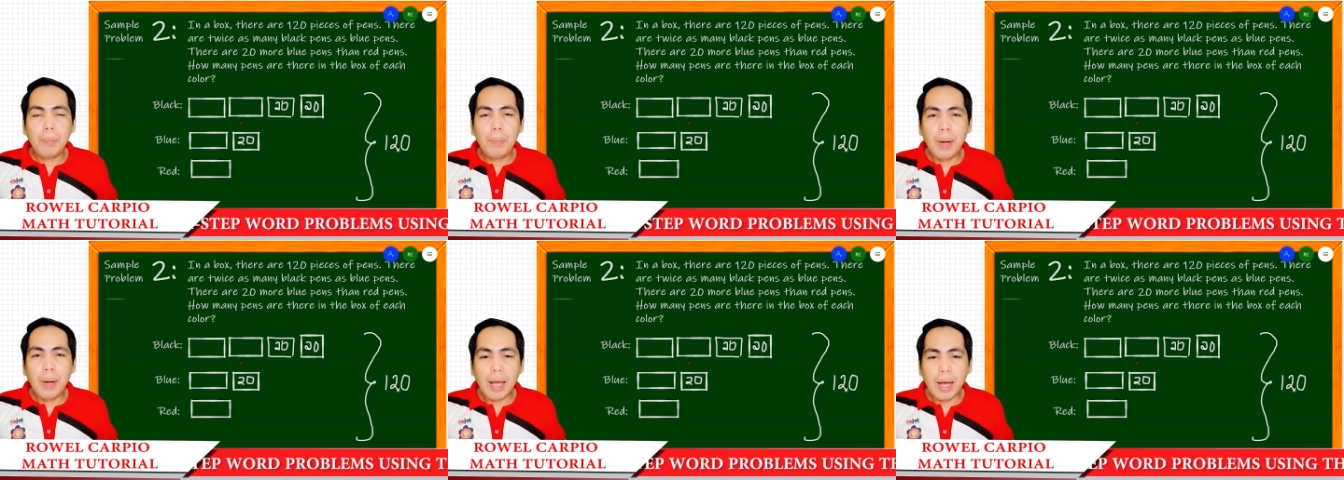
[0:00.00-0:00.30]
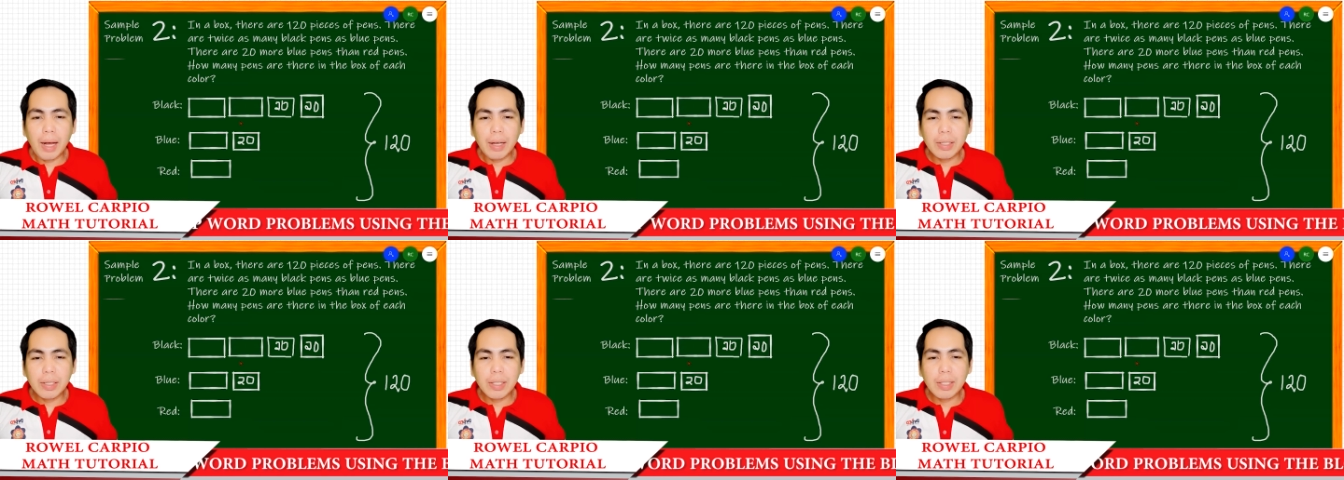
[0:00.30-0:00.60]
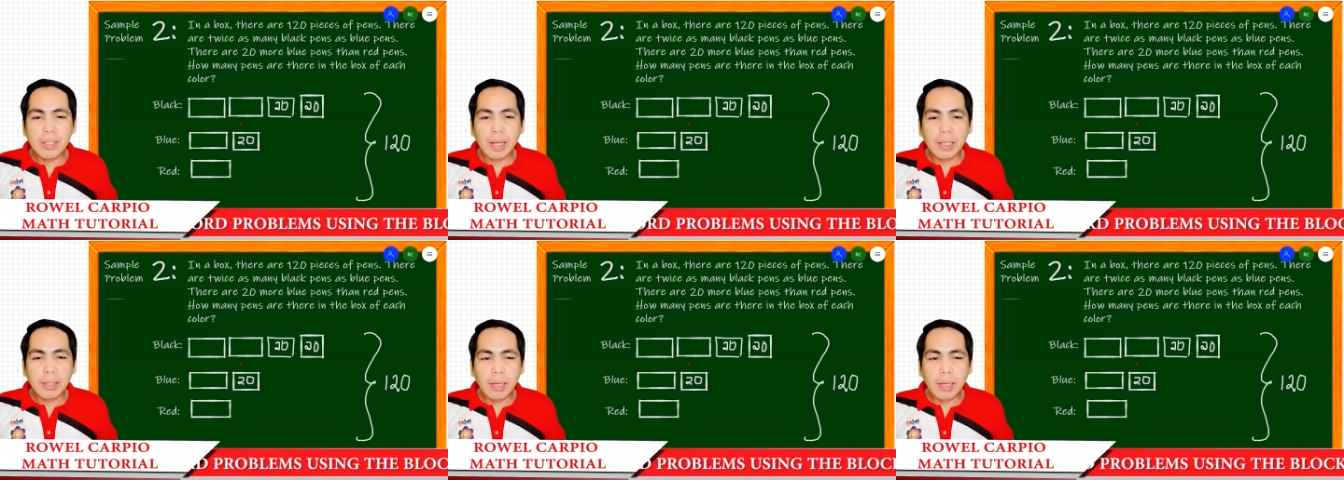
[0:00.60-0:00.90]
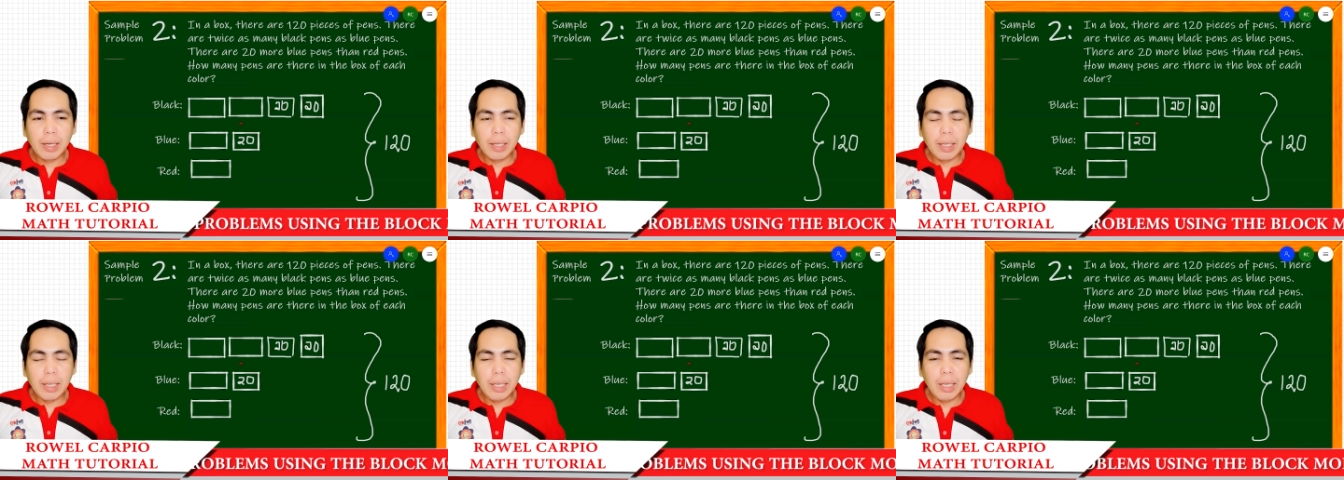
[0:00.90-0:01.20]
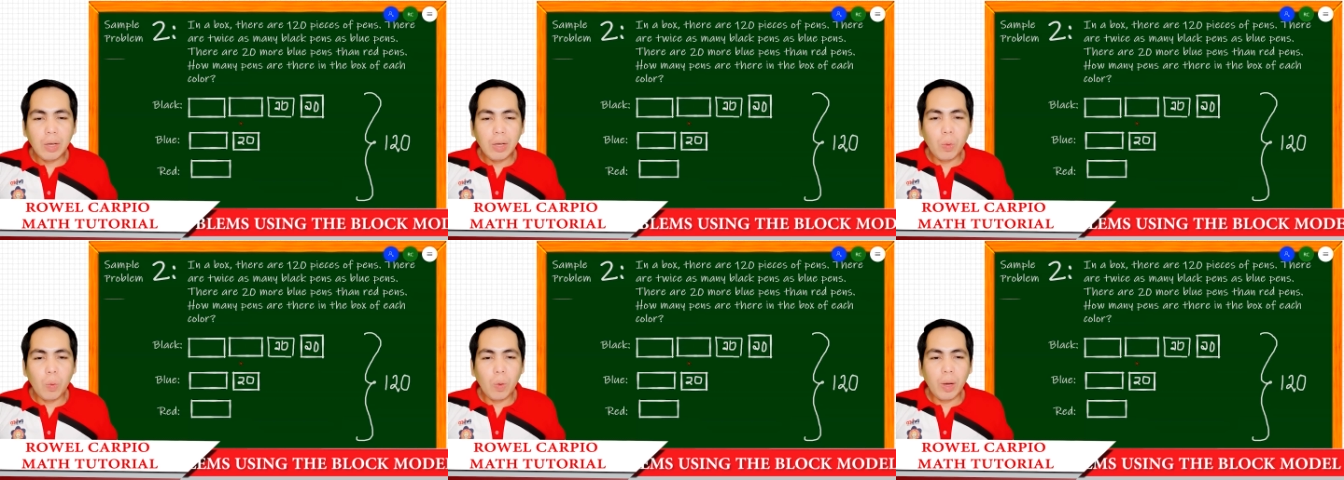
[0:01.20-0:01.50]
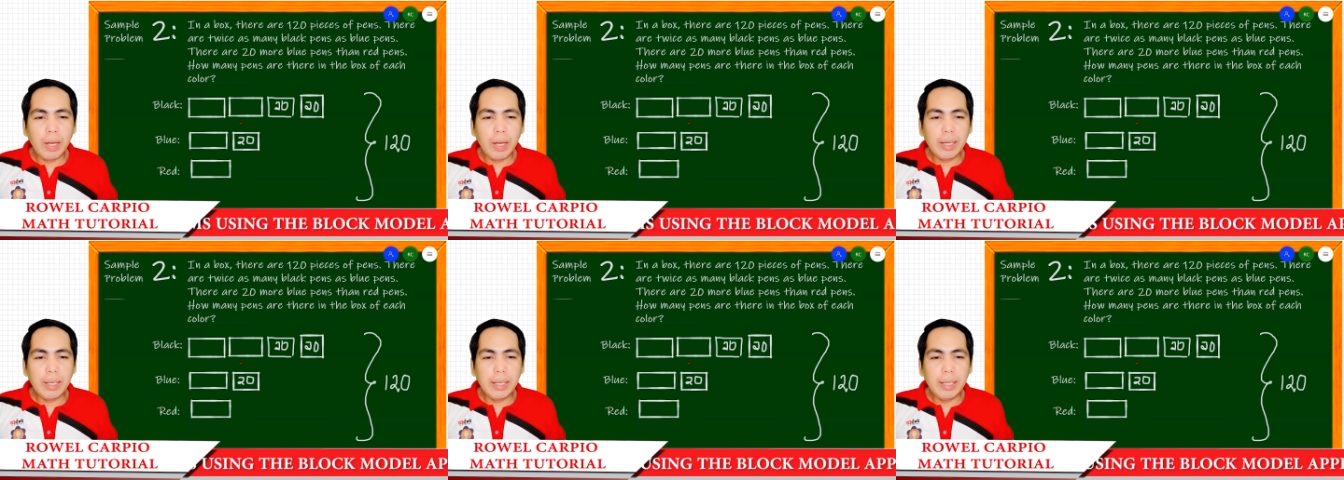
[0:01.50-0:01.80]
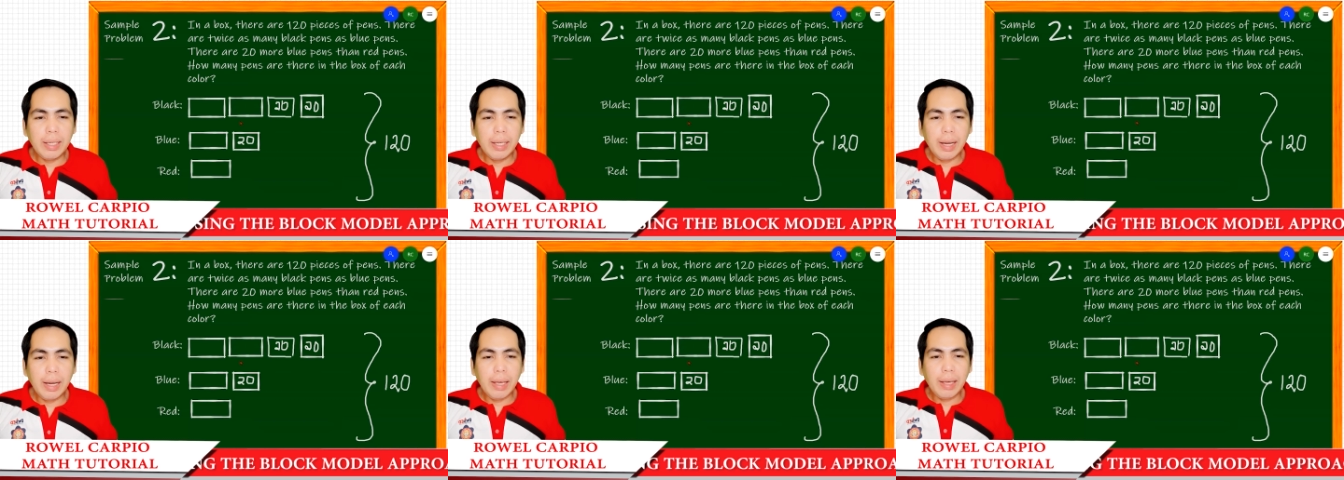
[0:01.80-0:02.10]
blocks that are equal
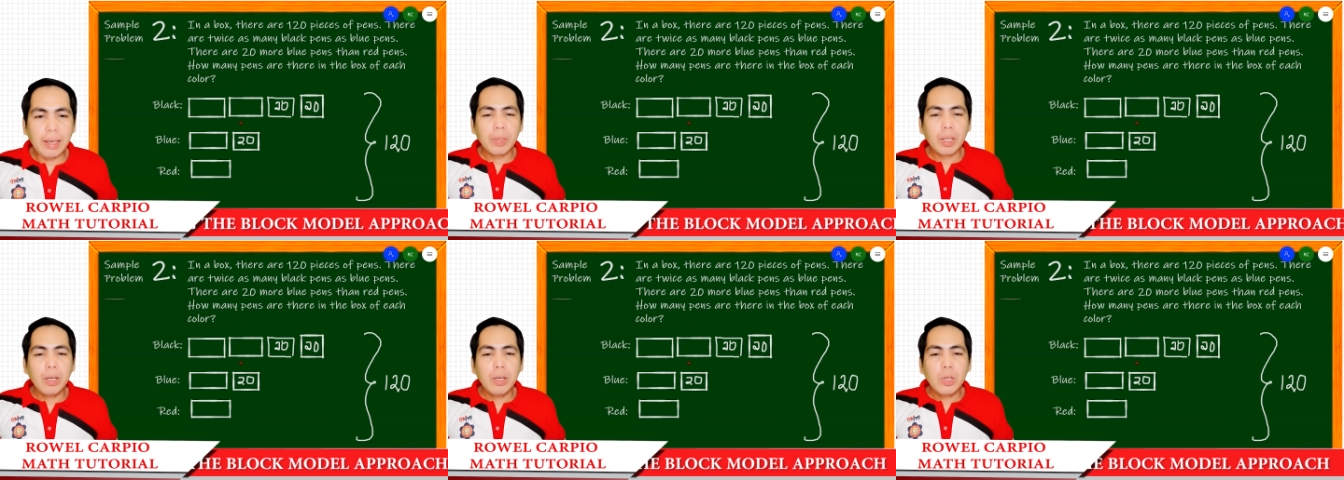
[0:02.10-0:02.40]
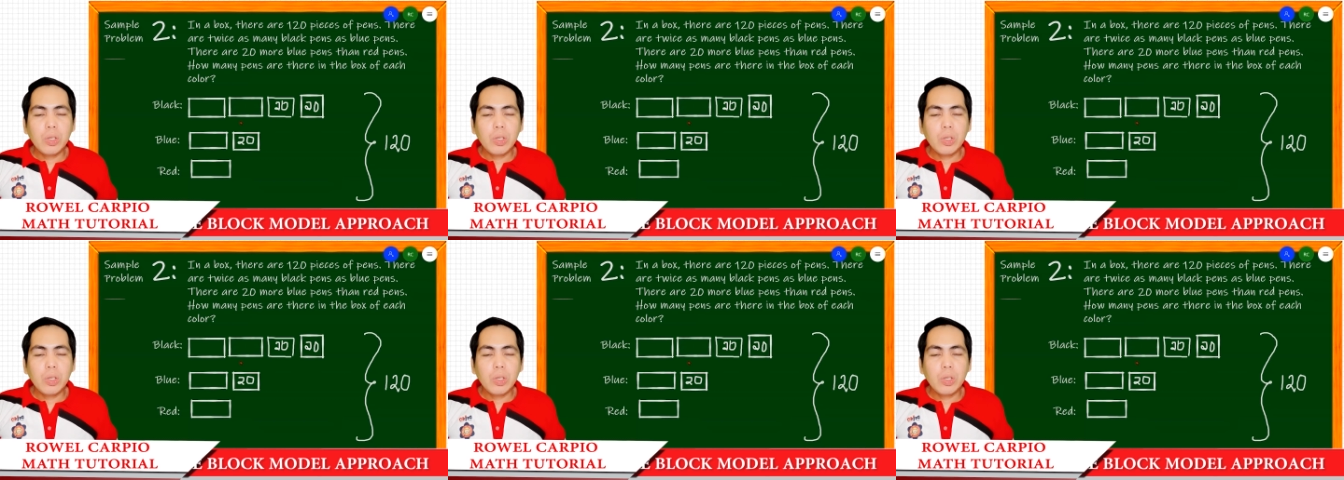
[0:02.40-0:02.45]
in length.